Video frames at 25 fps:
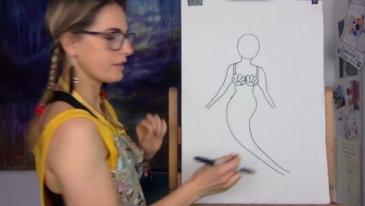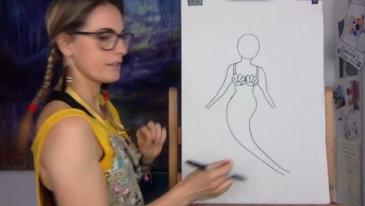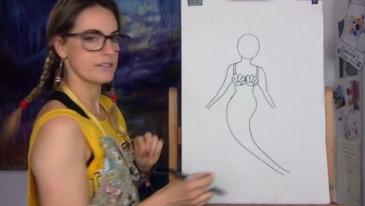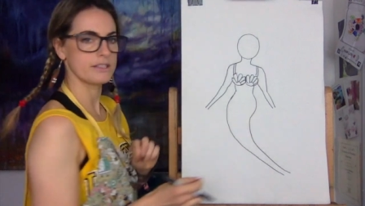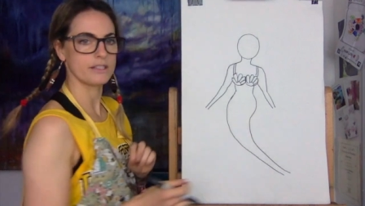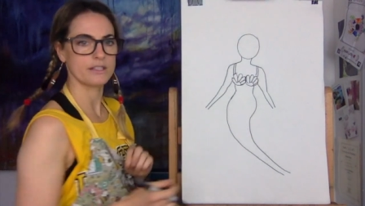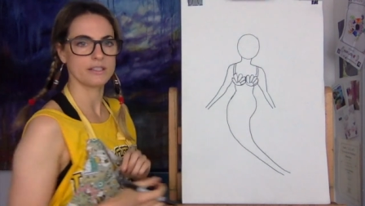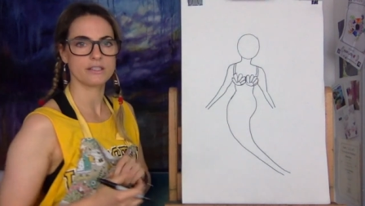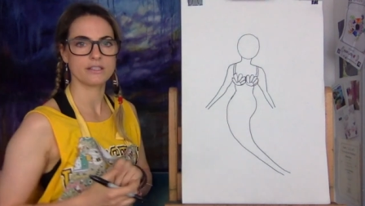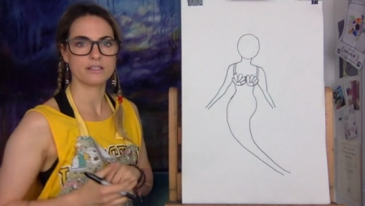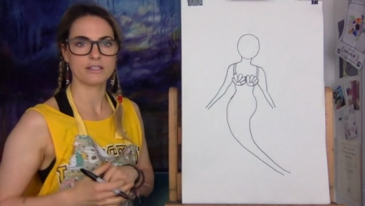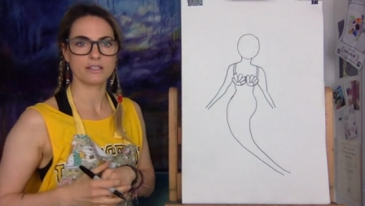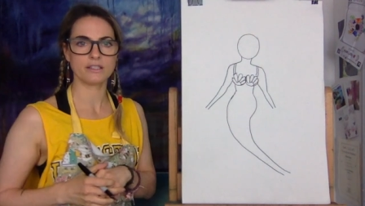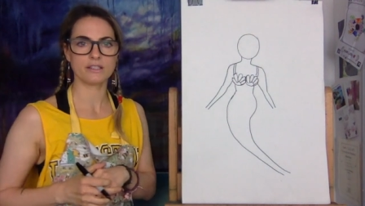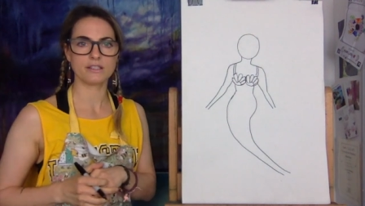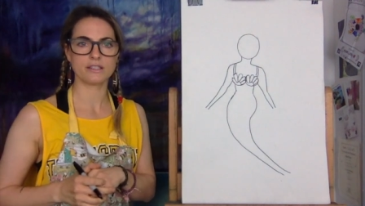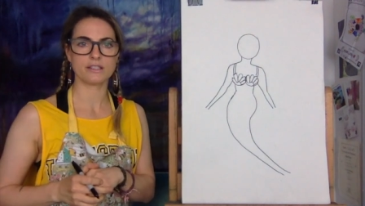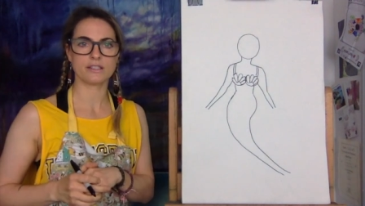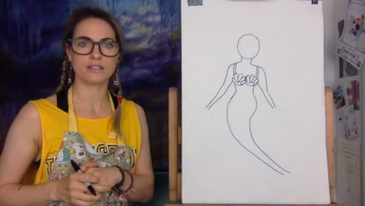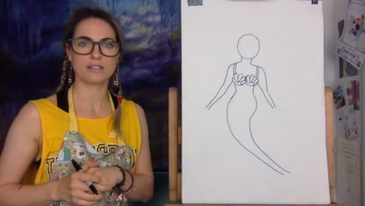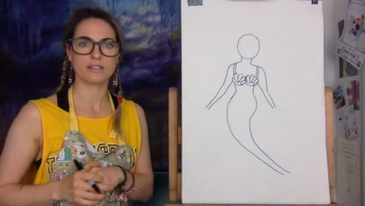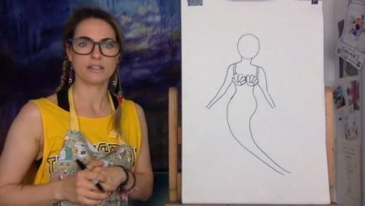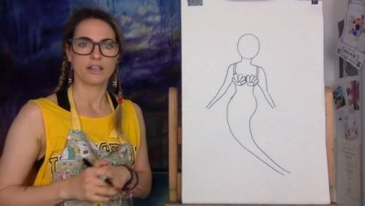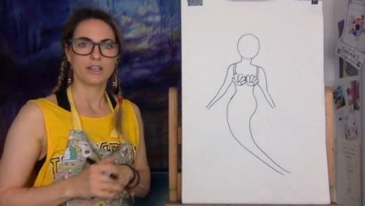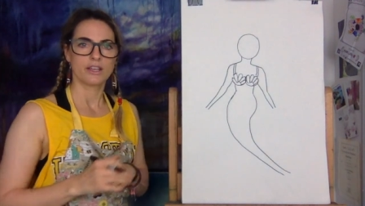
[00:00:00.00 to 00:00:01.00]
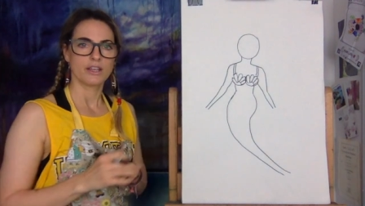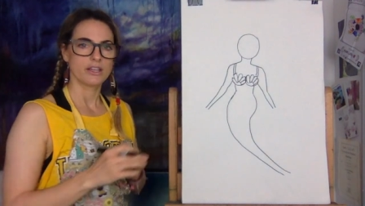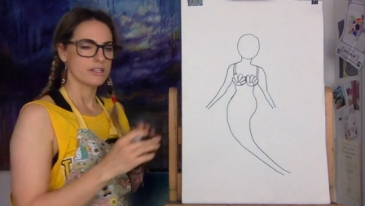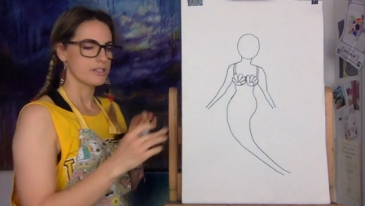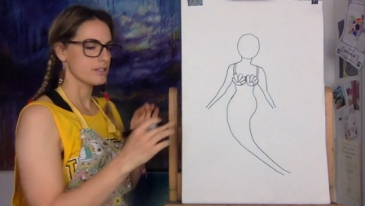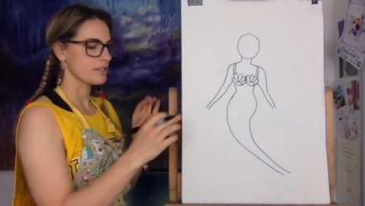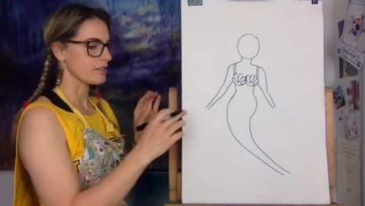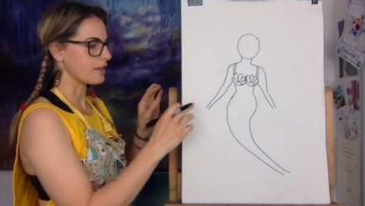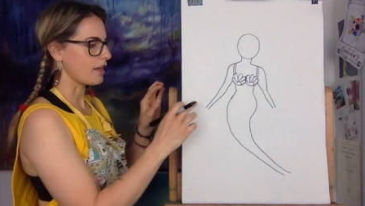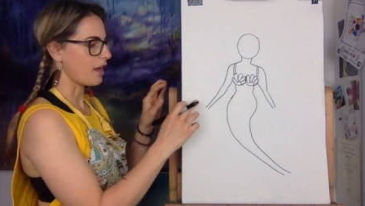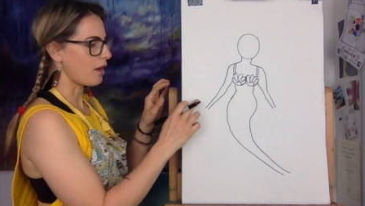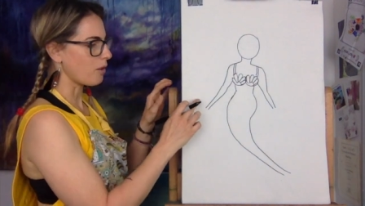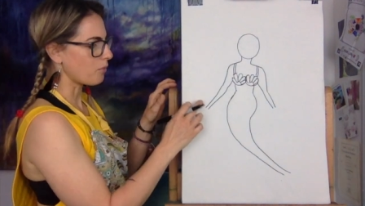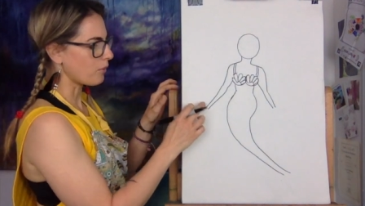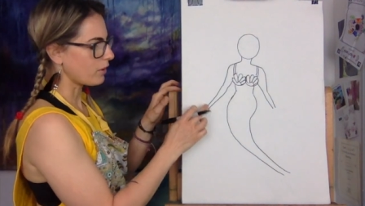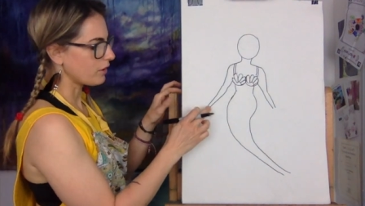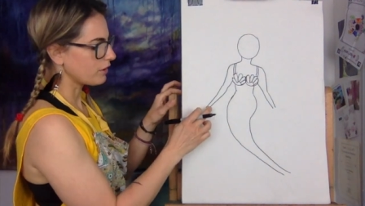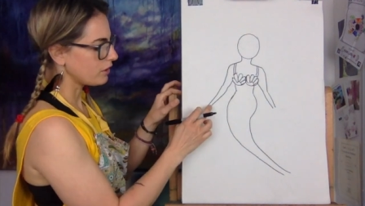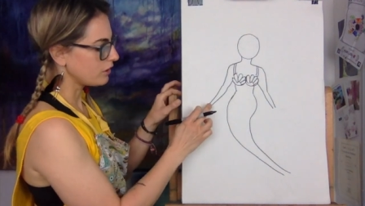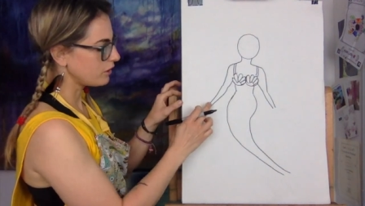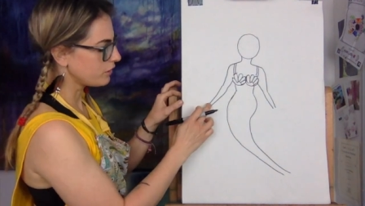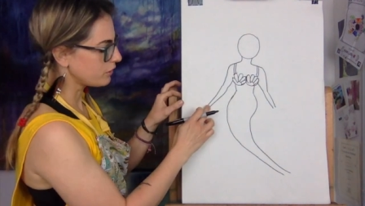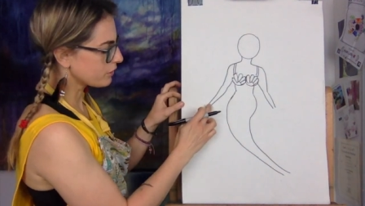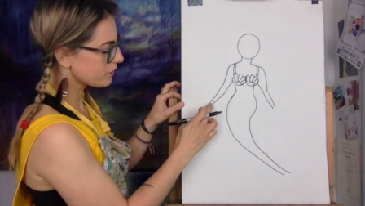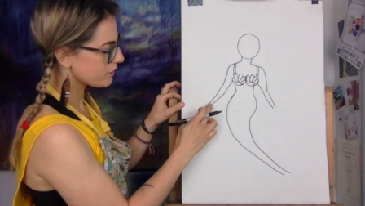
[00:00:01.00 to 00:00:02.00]
distance, so that
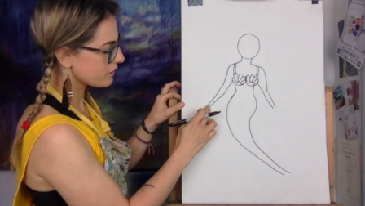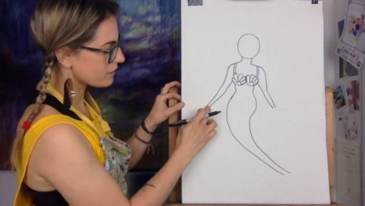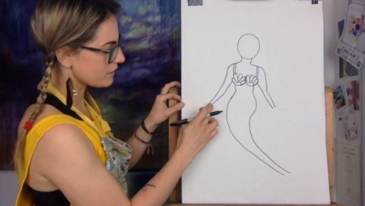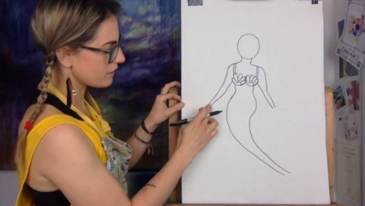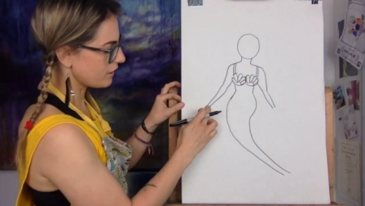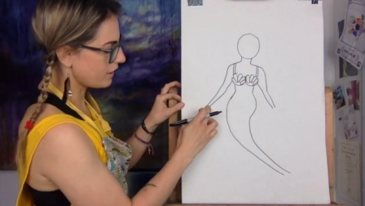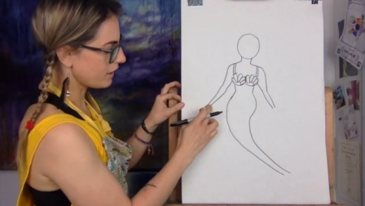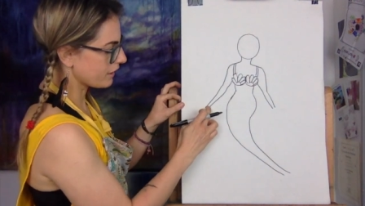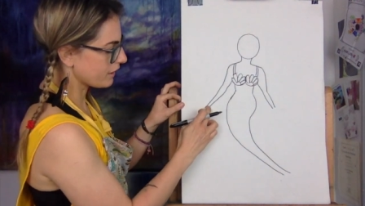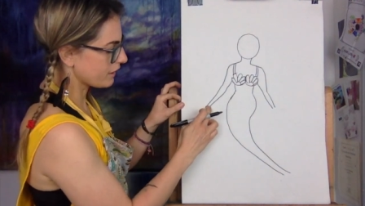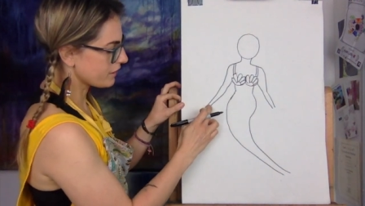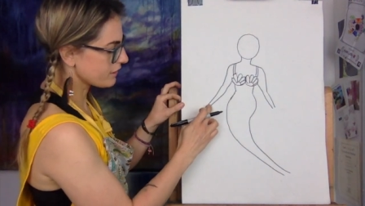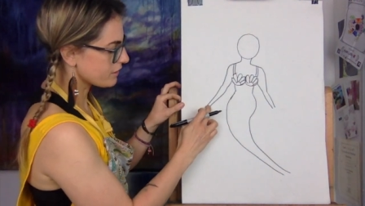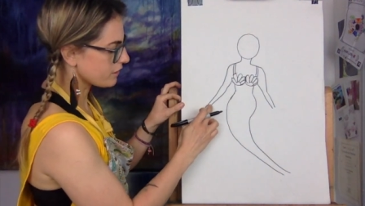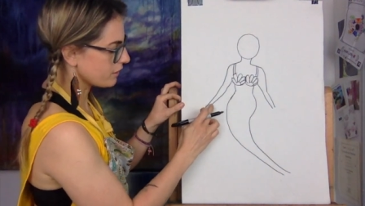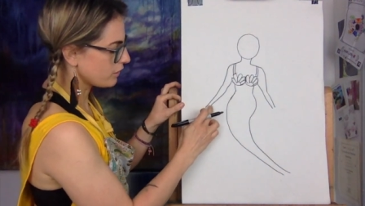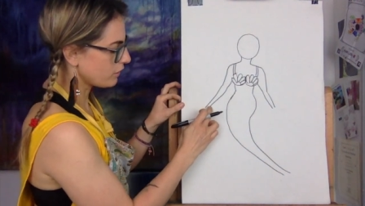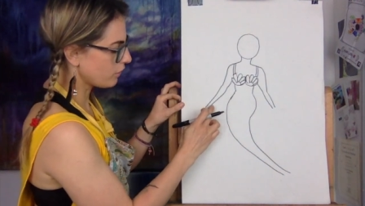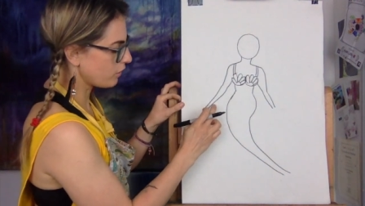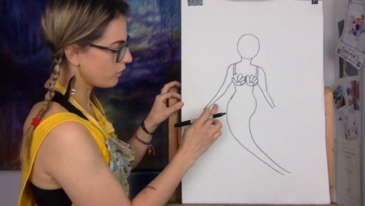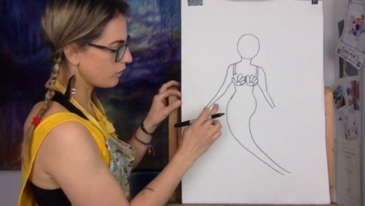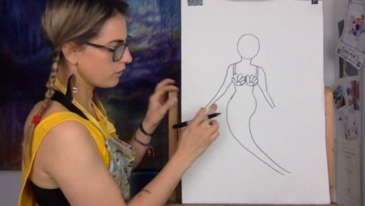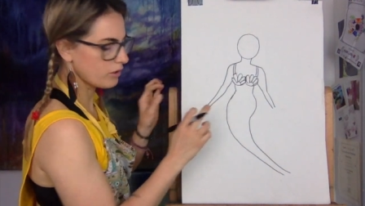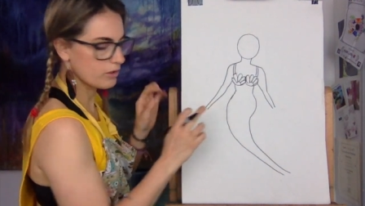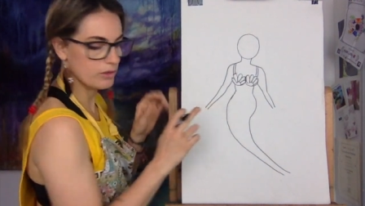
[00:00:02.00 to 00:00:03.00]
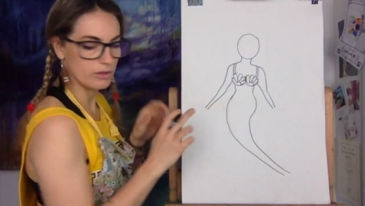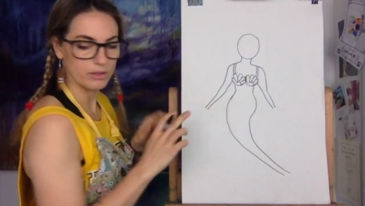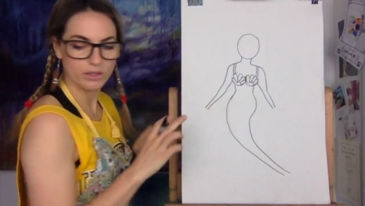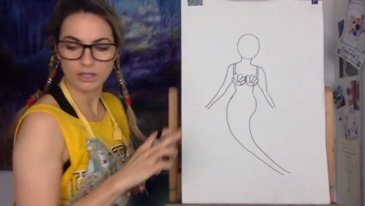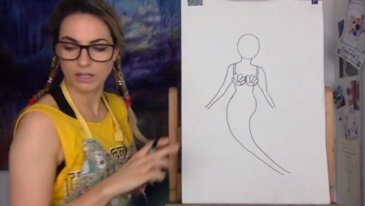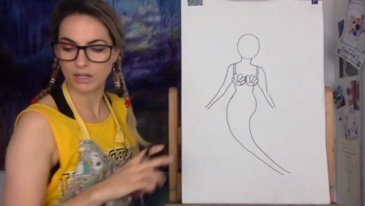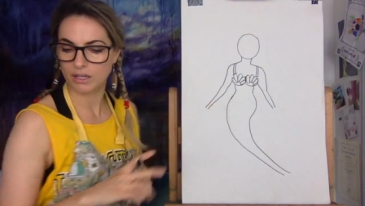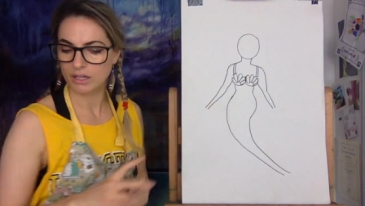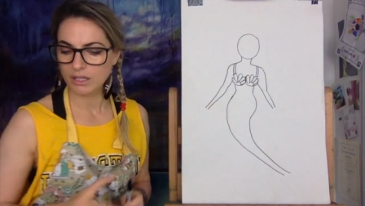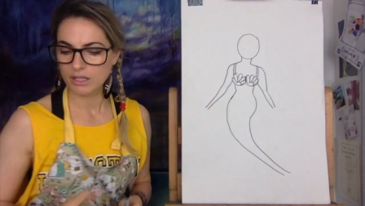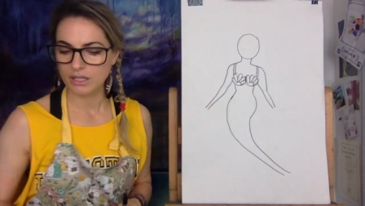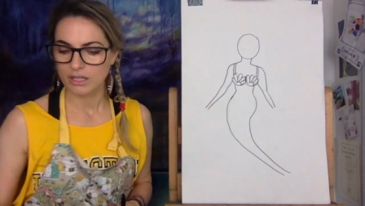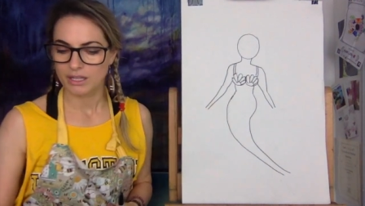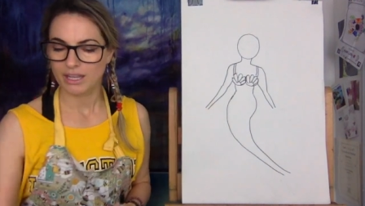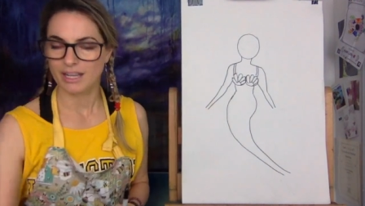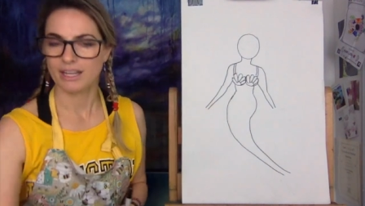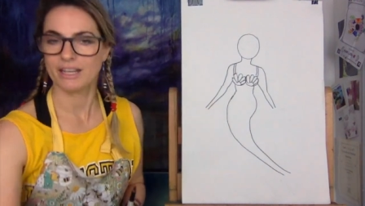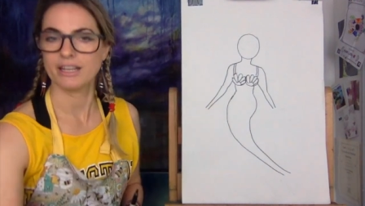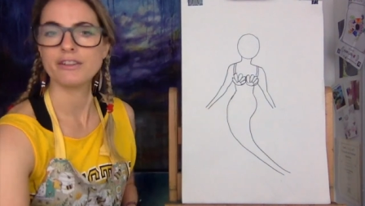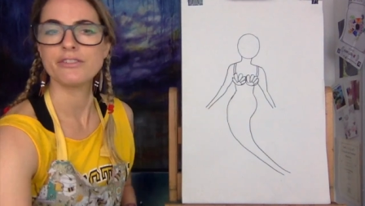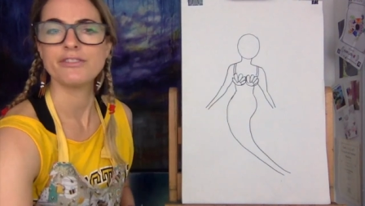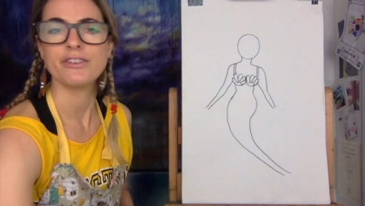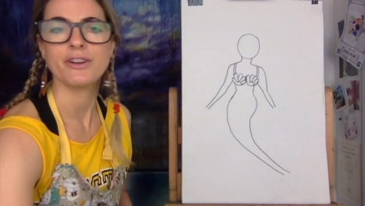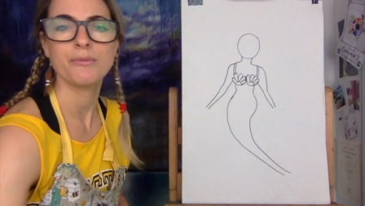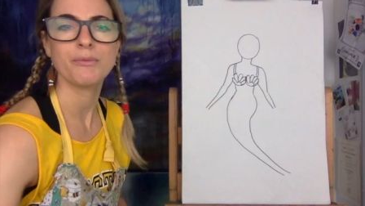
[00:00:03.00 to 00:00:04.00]
one looks like it's a lot longer. And
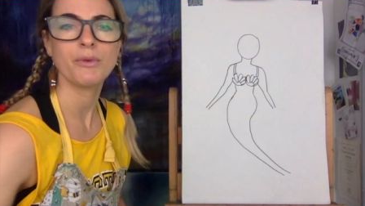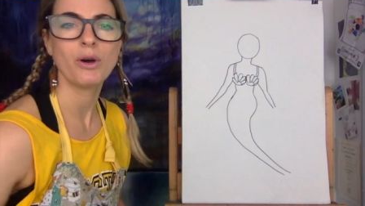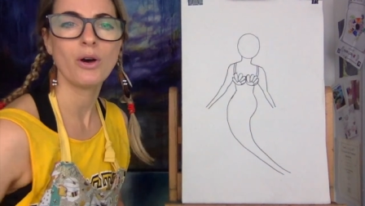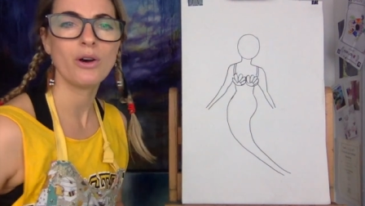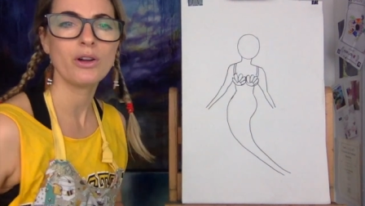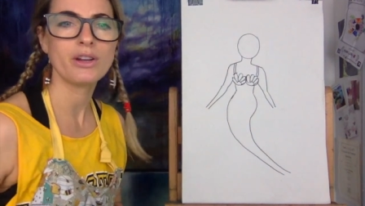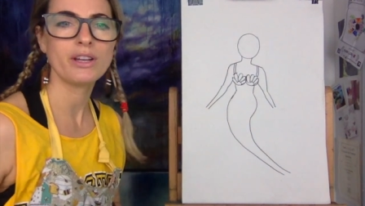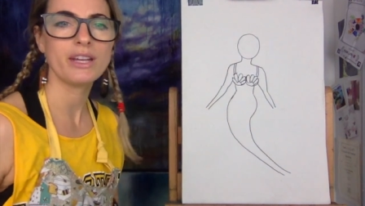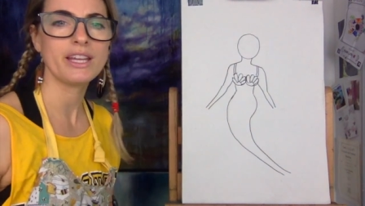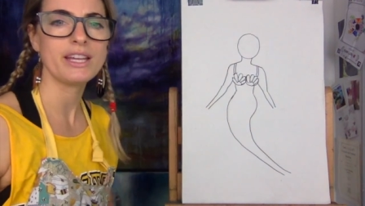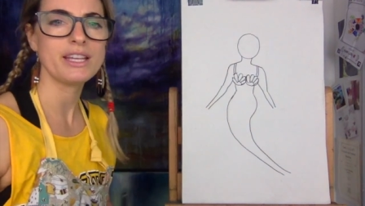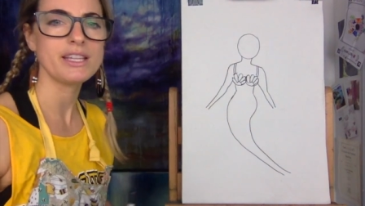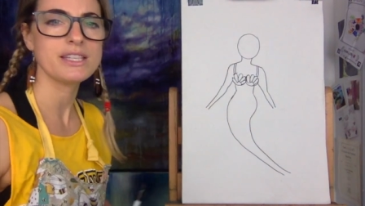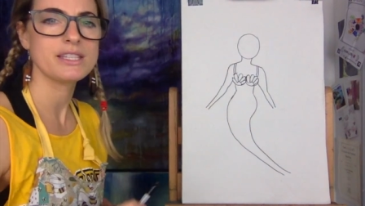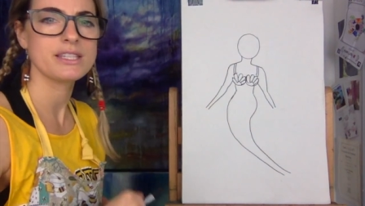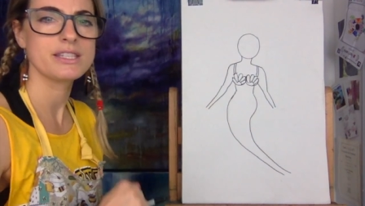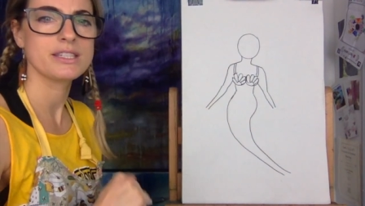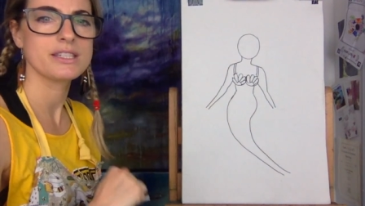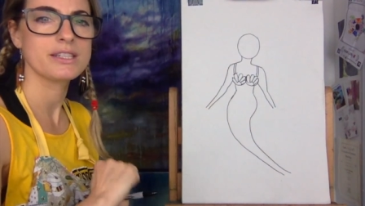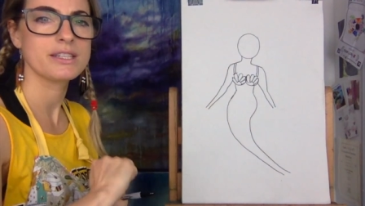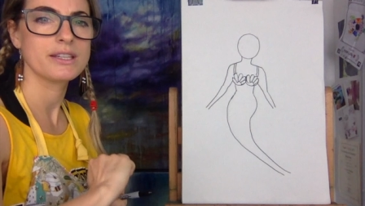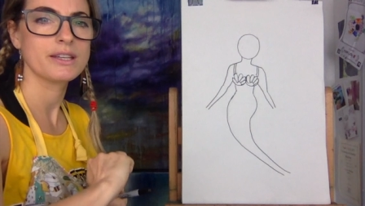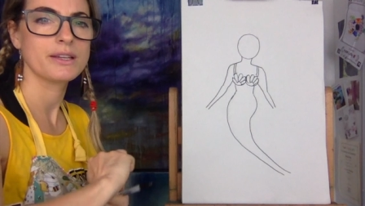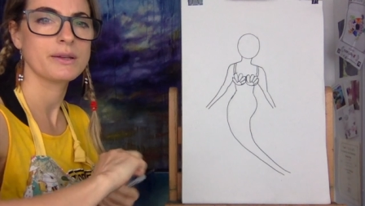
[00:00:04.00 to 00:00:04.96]
if I'm honest,